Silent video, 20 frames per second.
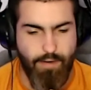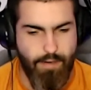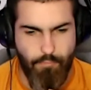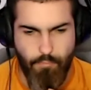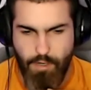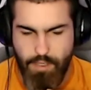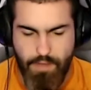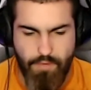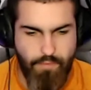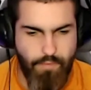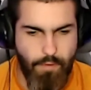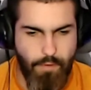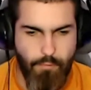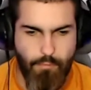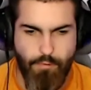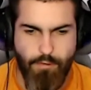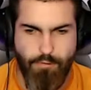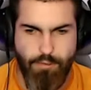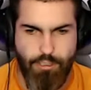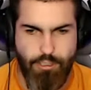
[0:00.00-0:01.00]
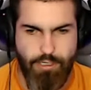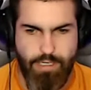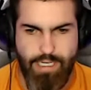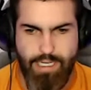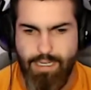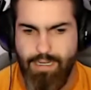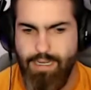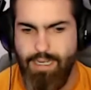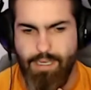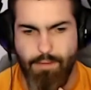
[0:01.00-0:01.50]
can run the full route
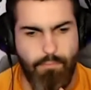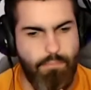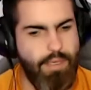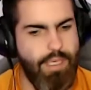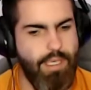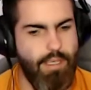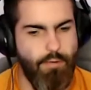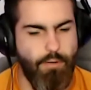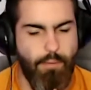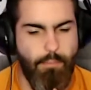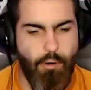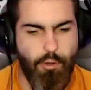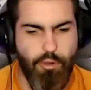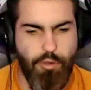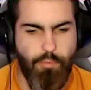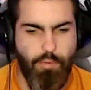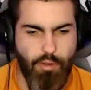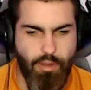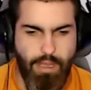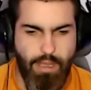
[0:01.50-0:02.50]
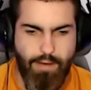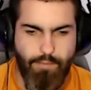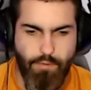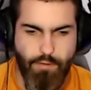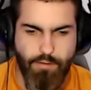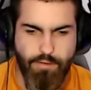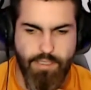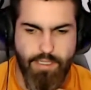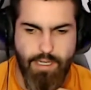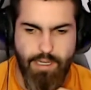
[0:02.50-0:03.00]
tree, can beat you at multiple
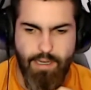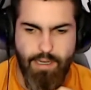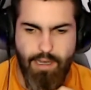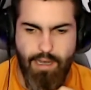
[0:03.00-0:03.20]
levels.